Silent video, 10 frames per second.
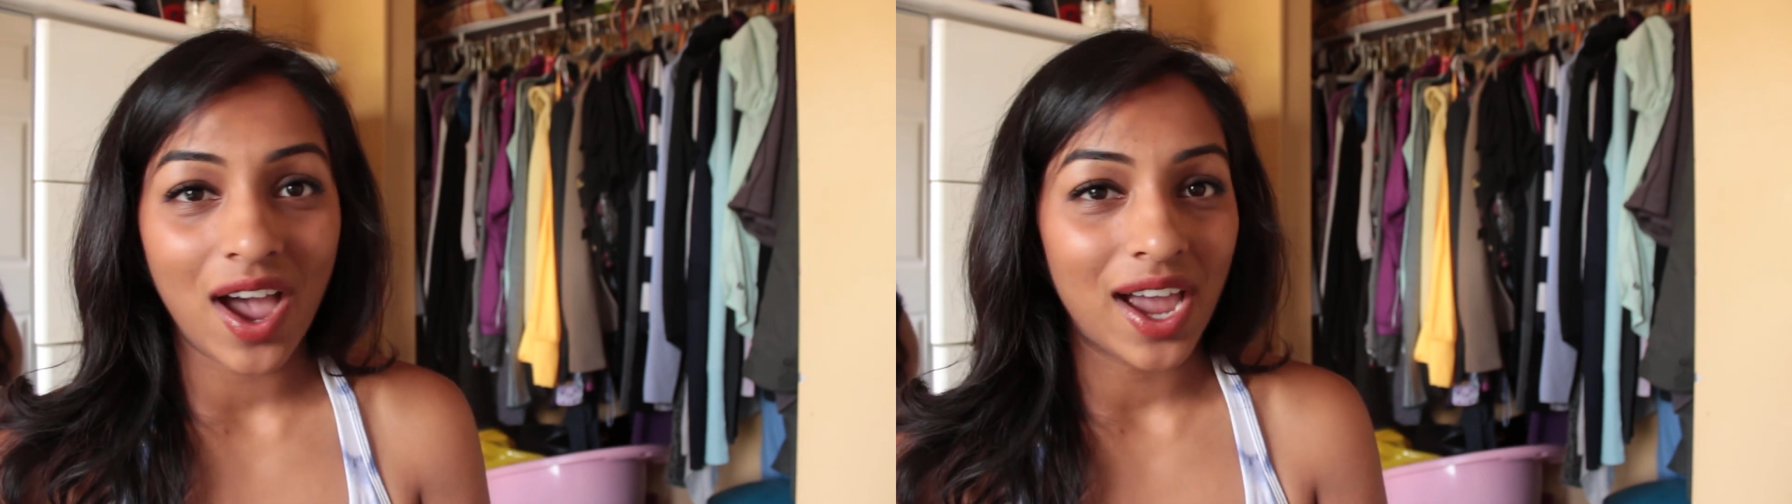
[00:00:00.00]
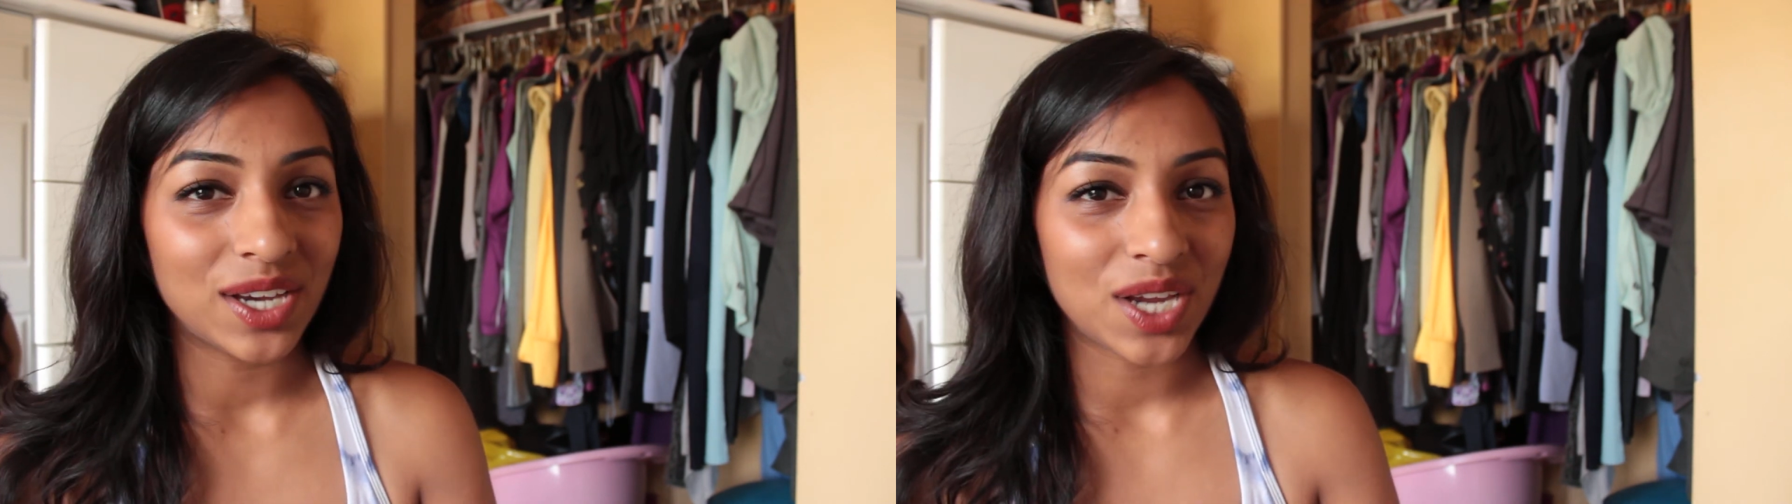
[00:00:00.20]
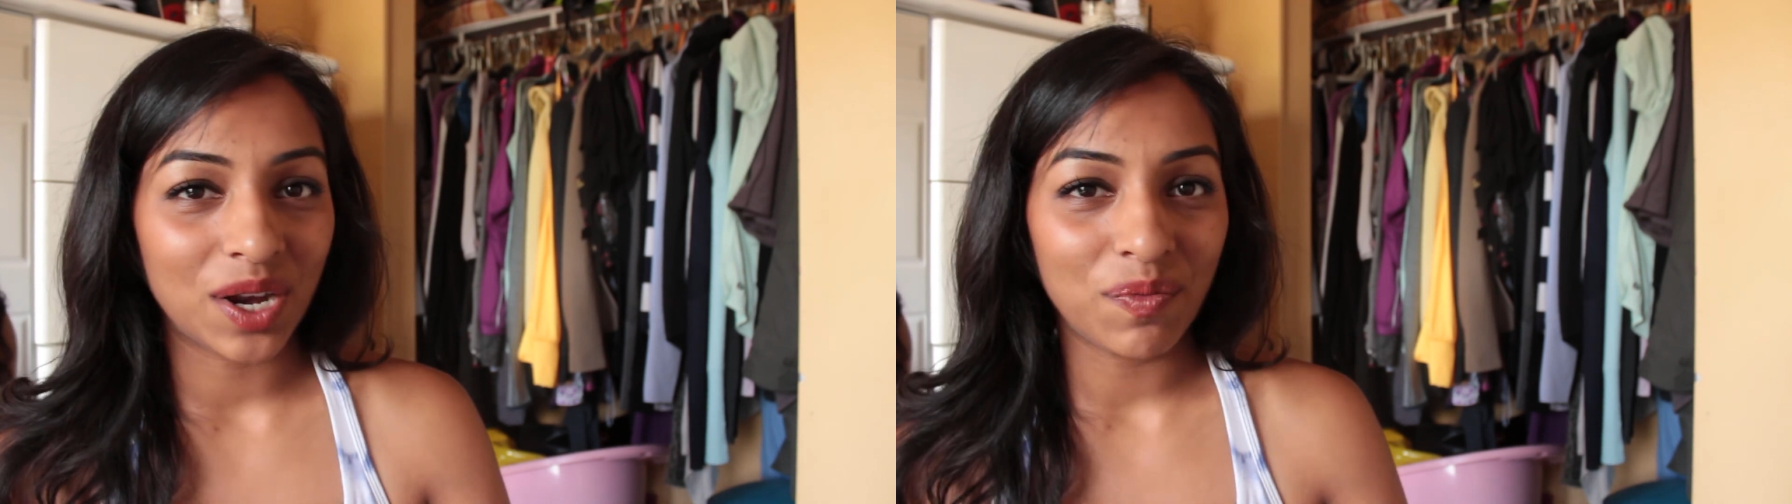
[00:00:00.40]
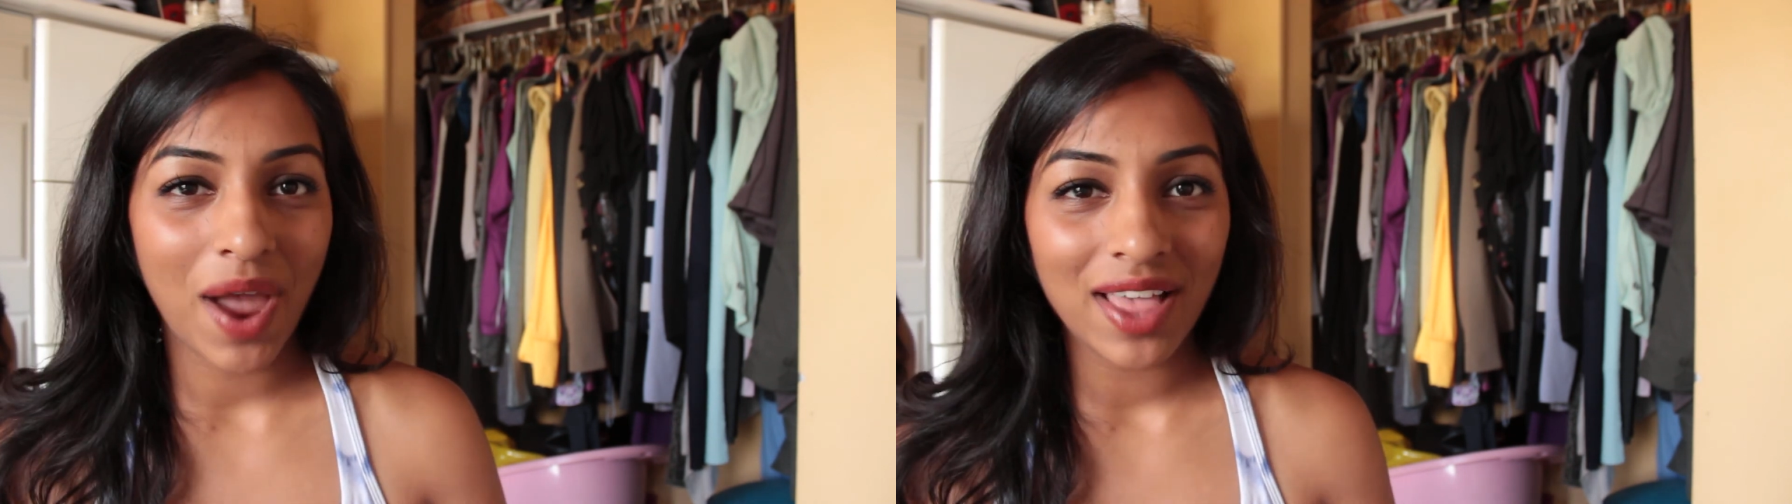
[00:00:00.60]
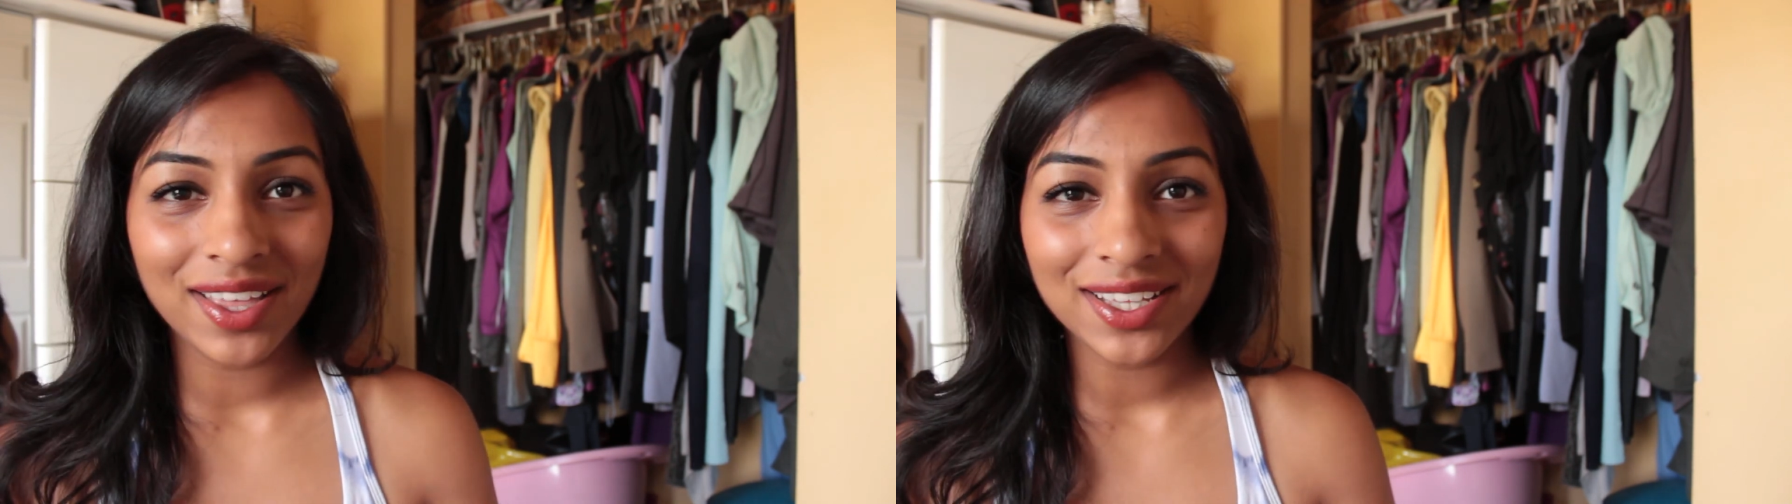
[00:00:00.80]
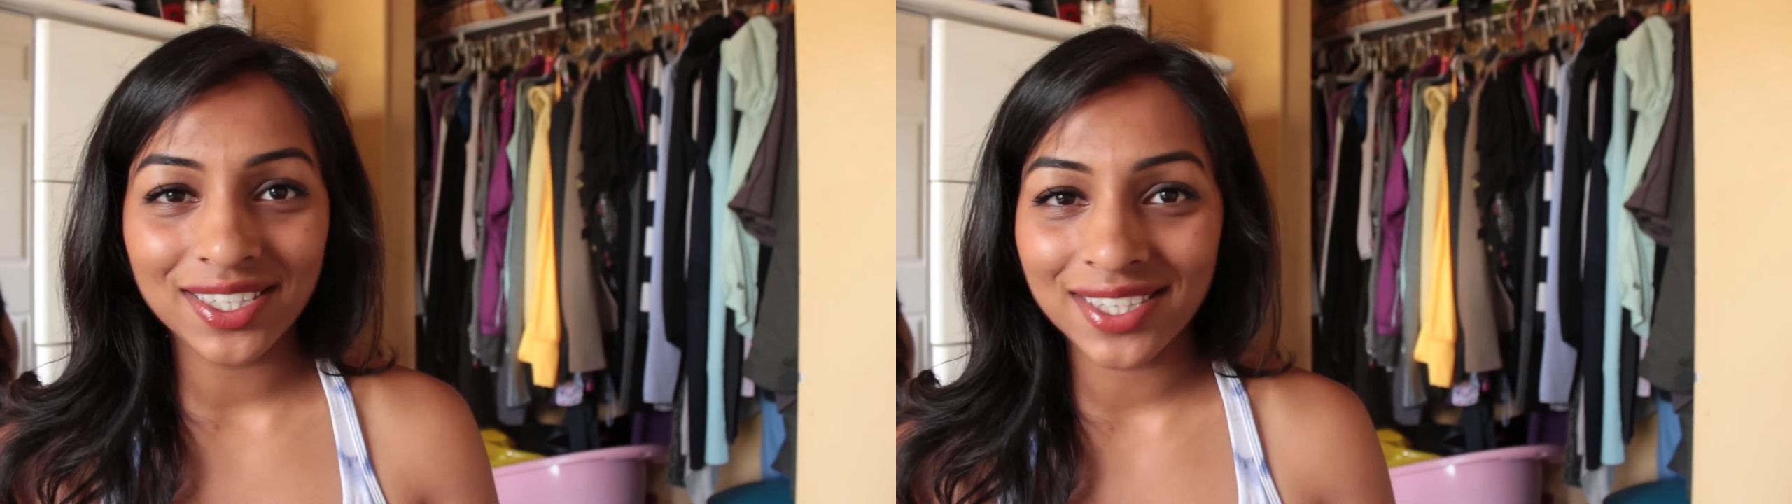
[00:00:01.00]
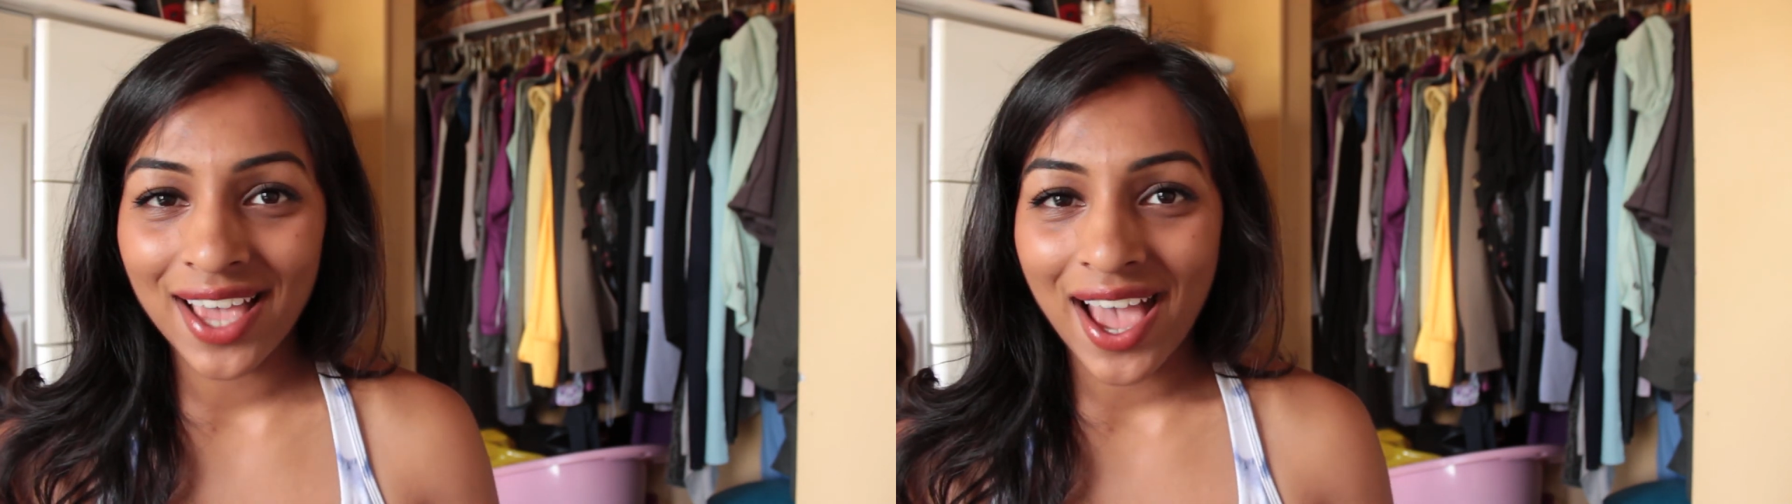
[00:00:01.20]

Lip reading: eyeshadow palettes.